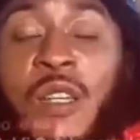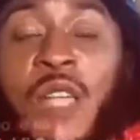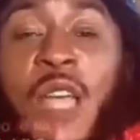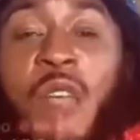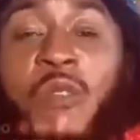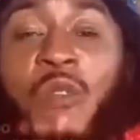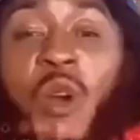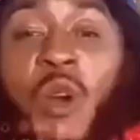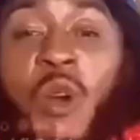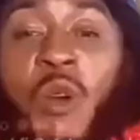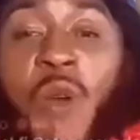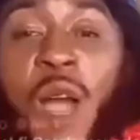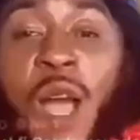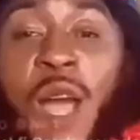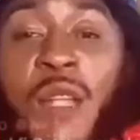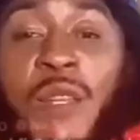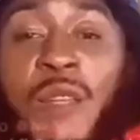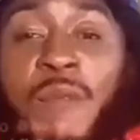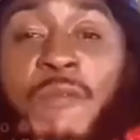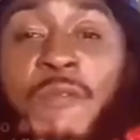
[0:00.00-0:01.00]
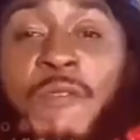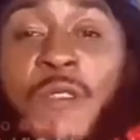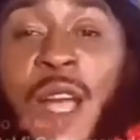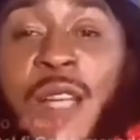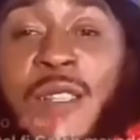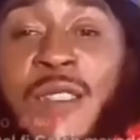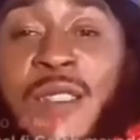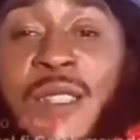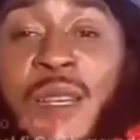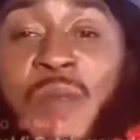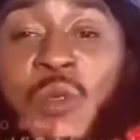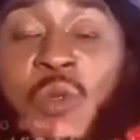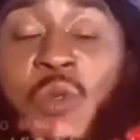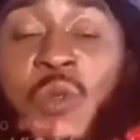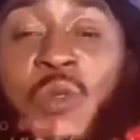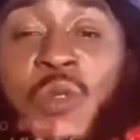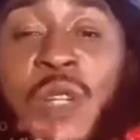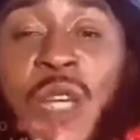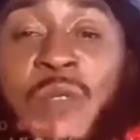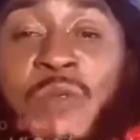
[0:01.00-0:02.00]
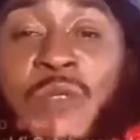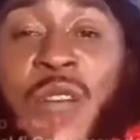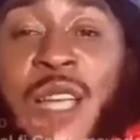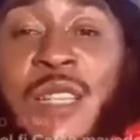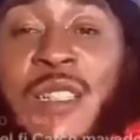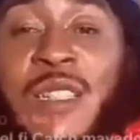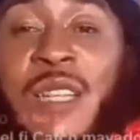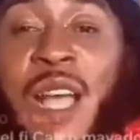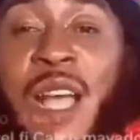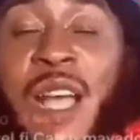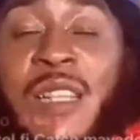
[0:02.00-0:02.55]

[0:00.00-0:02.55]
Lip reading: They don't want the fans them who rate Vybz